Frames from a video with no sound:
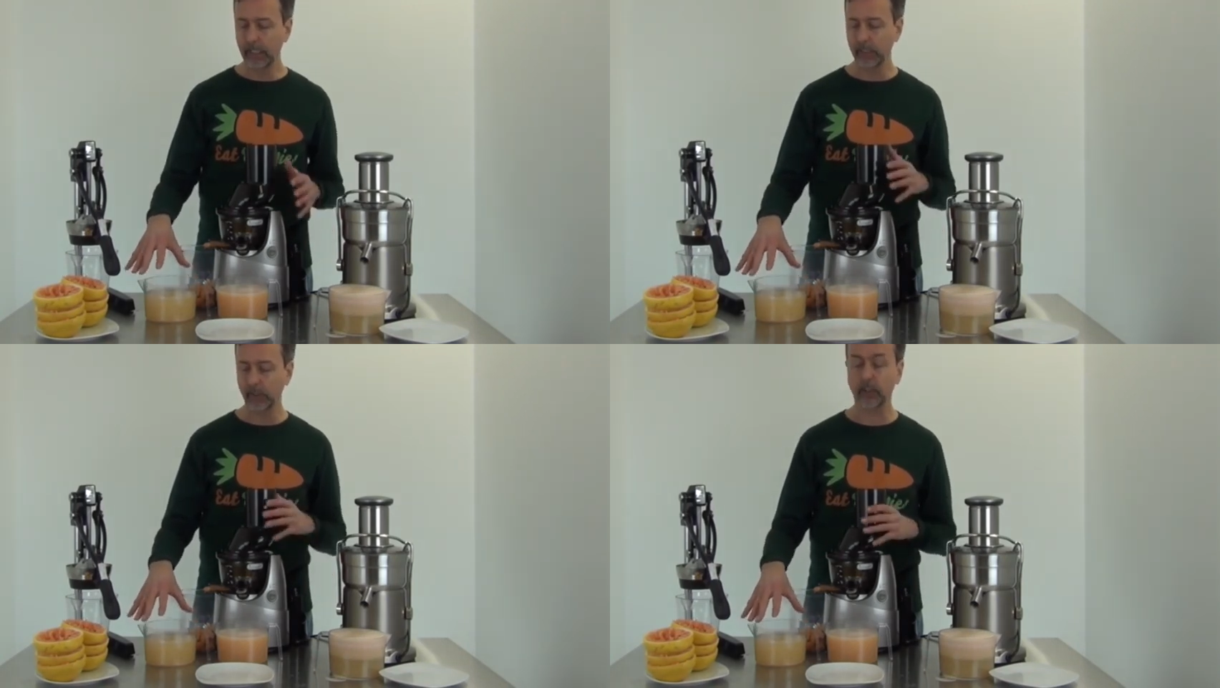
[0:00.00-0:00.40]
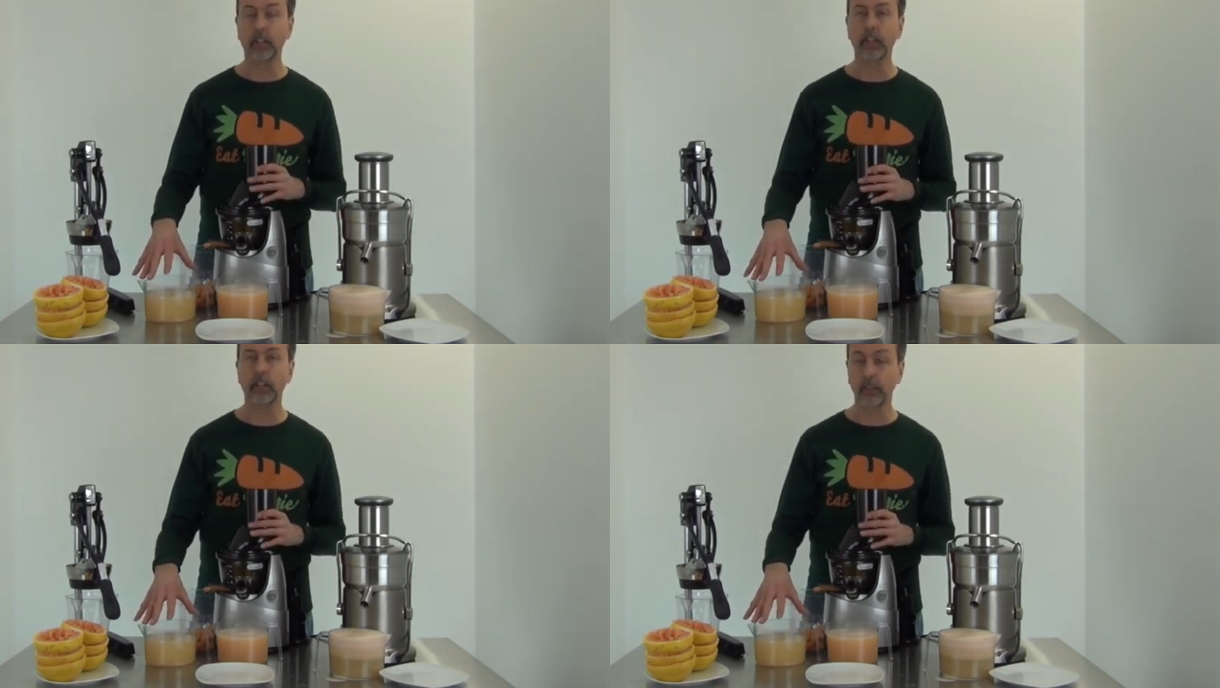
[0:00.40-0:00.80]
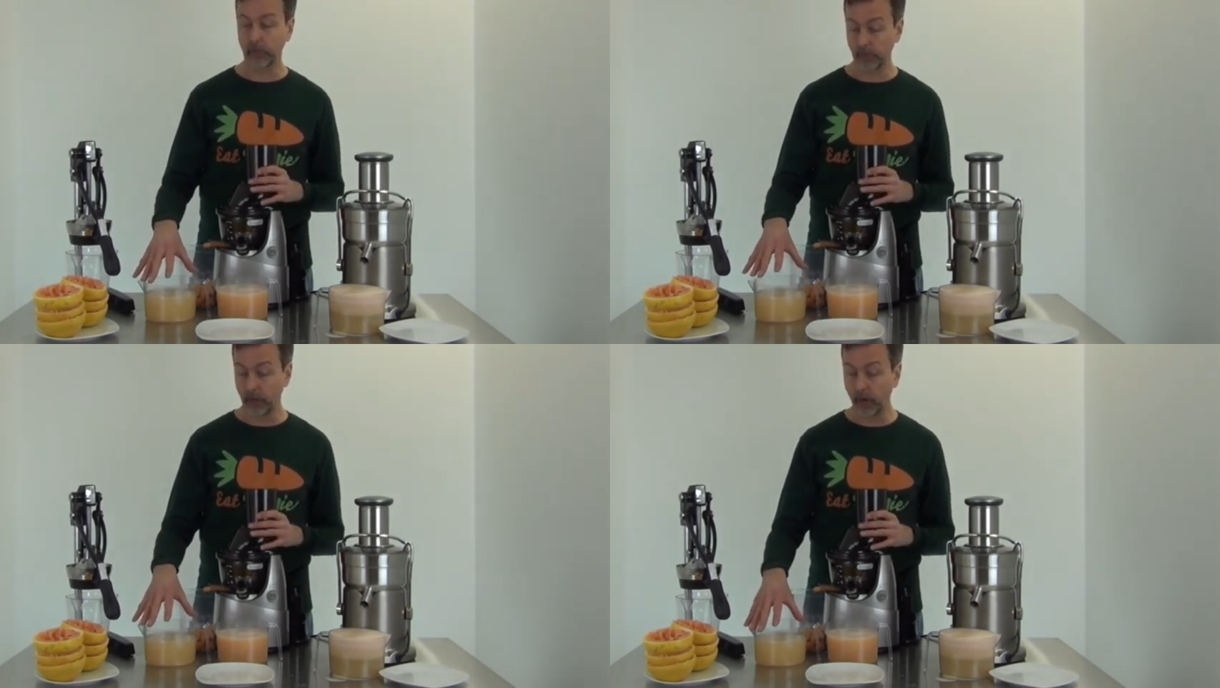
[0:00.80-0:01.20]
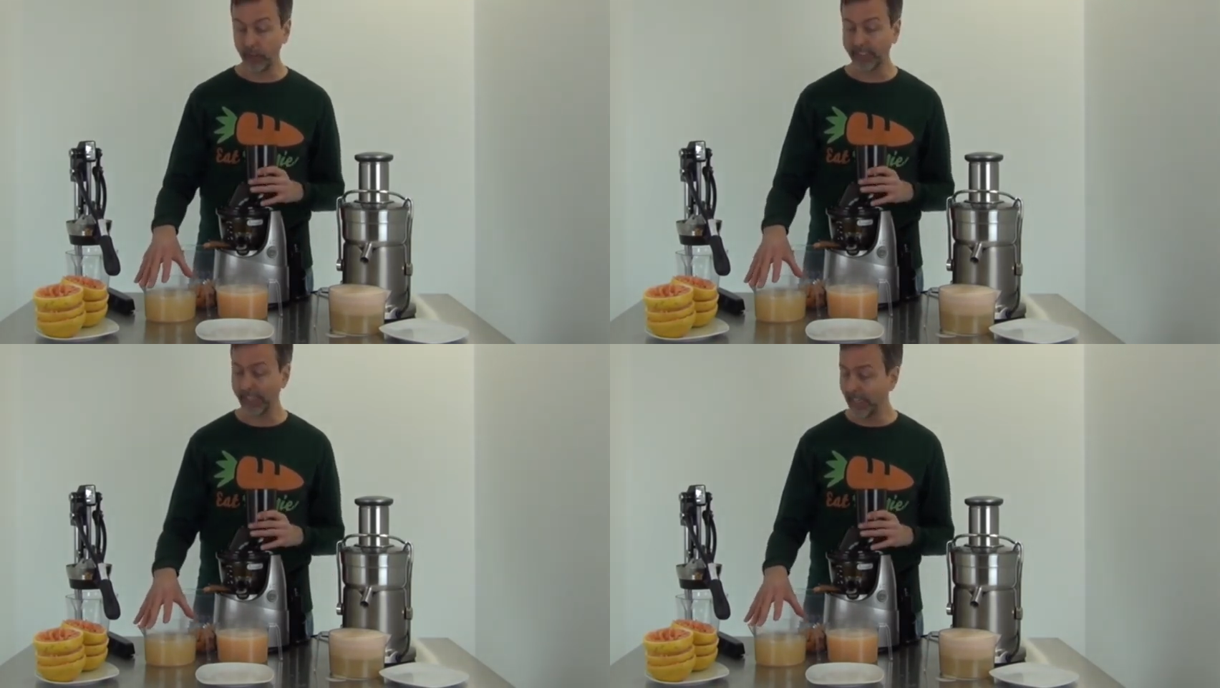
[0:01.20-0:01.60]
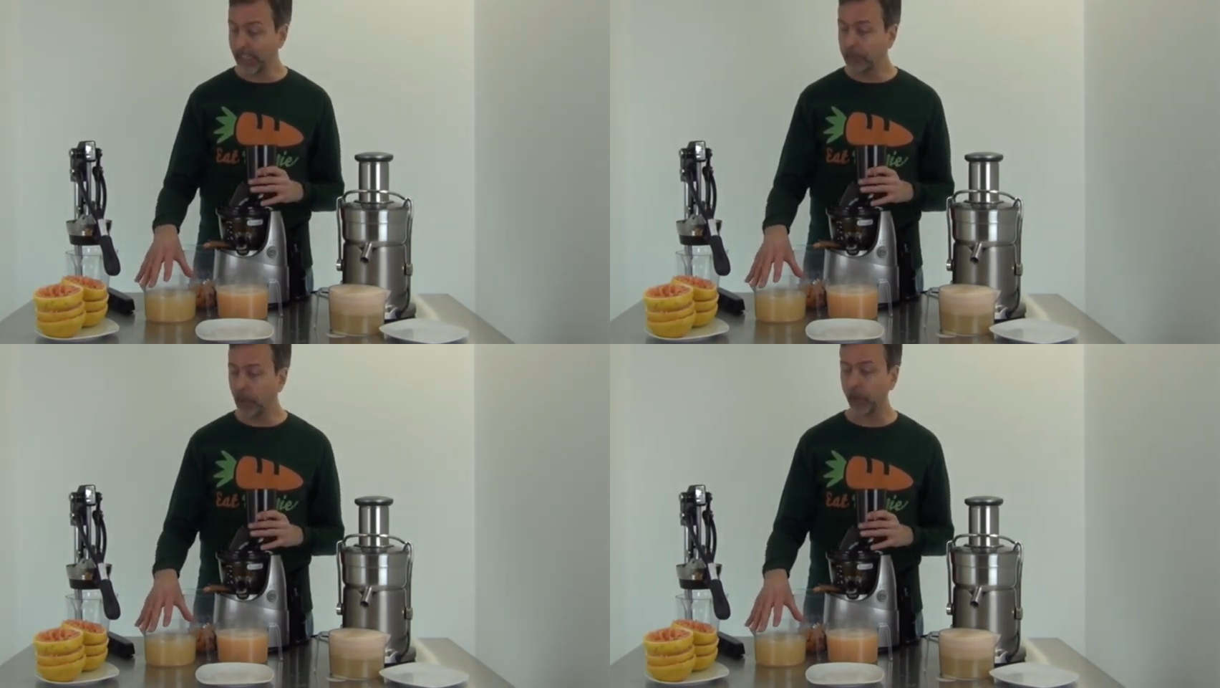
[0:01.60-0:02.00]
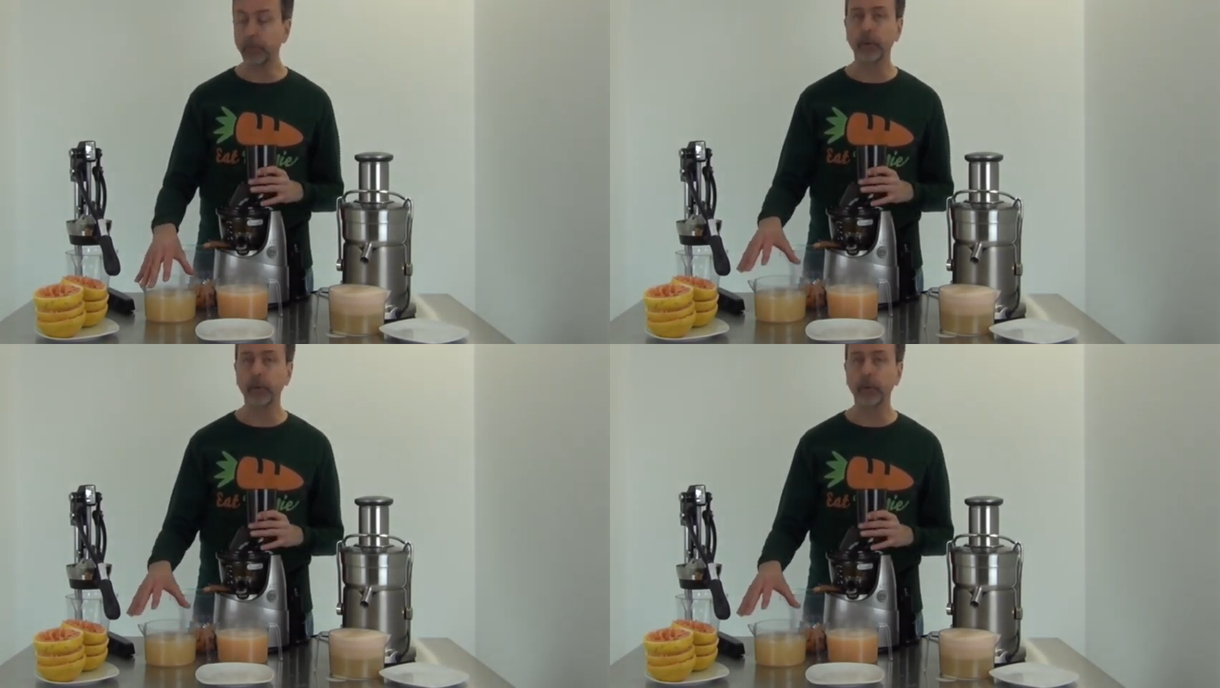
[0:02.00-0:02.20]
because there's hardly any pulp.